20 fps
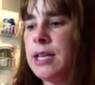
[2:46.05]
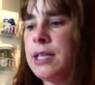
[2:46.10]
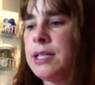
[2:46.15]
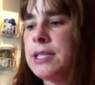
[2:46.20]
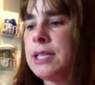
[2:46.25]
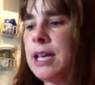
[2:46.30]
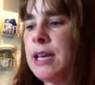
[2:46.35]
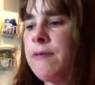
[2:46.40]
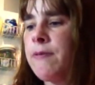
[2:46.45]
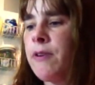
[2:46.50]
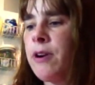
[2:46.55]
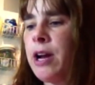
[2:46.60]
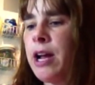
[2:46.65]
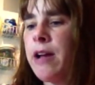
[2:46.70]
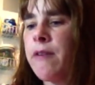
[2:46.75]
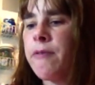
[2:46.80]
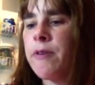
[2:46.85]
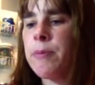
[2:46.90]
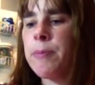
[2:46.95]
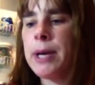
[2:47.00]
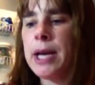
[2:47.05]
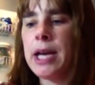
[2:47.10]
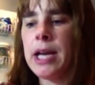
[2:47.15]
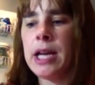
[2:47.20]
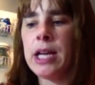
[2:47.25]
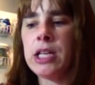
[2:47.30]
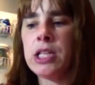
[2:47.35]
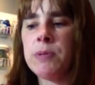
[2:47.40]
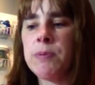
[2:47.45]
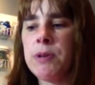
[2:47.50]
Savor every
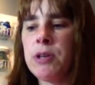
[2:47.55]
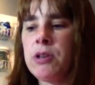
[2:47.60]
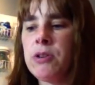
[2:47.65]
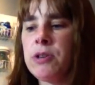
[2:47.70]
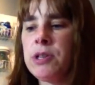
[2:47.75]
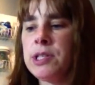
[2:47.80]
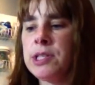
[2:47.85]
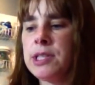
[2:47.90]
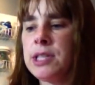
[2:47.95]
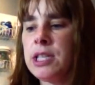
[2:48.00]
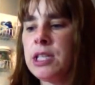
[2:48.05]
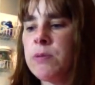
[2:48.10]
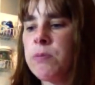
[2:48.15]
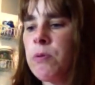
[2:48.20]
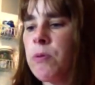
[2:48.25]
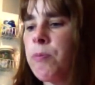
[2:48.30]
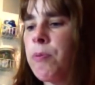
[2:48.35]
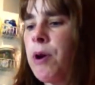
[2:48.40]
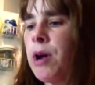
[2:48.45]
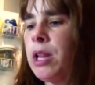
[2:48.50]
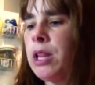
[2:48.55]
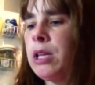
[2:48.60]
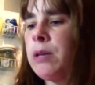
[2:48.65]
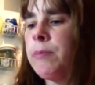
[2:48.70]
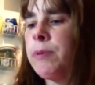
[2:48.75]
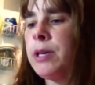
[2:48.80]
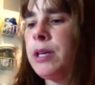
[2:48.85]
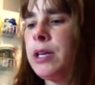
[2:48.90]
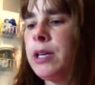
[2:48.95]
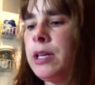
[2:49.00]
page because this will probably
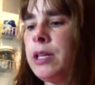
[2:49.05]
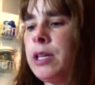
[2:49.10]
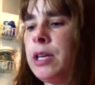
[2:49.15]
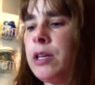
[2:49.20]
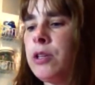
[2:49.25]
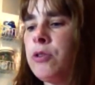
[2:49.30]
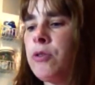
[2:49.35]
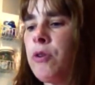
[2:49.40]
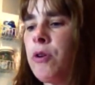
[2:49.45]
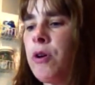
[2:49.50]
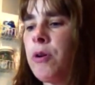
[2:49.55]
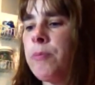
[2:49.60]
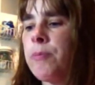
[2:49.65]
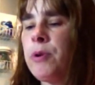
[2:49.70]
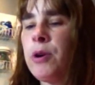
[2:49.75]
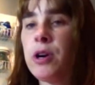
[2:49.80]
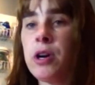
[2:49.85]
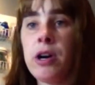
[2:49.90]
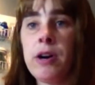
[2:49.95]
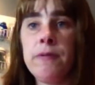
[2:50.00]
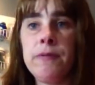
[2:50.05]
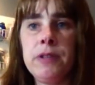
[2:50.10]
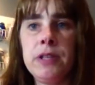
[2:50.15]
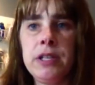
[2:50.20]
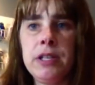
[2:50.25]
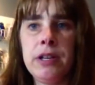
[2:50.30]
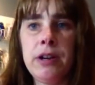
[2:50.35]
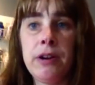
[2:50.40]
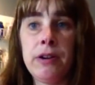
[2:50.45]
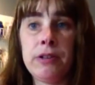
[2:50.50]
be your book of the
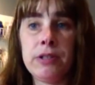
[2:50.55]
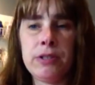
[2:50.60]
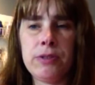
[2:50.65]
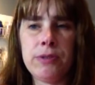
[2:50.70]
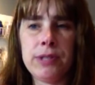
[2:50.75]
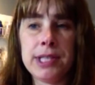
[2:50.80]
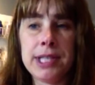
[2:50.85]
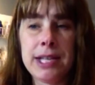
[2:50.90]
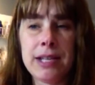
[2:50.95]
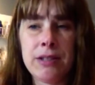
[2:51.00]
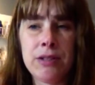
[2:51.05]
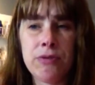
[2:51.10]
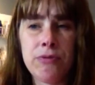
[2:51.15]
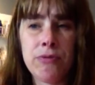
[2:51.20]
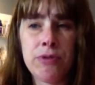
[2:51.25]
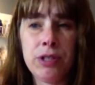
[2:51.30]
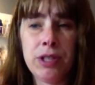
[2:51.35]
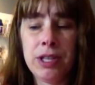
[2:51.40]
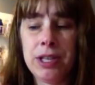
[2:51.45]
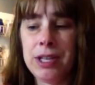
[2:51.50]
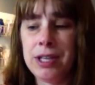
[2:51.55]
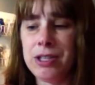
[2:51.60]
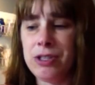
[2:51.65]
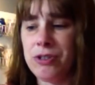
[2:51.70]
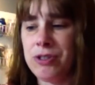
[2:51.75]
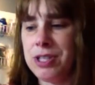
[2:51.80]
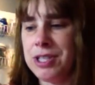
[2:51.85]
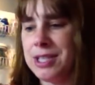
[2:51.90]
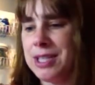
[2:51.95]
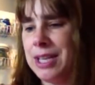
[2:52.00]
year. So it sounds really
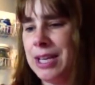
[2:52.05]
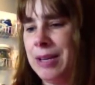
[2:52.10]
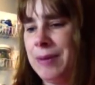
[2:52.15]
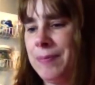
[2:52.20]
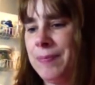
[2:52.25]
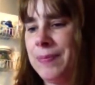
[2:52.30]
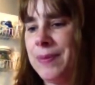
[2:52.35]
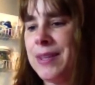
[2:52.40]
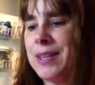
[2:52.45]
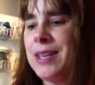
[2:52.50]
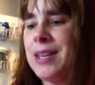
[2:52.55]
interesting.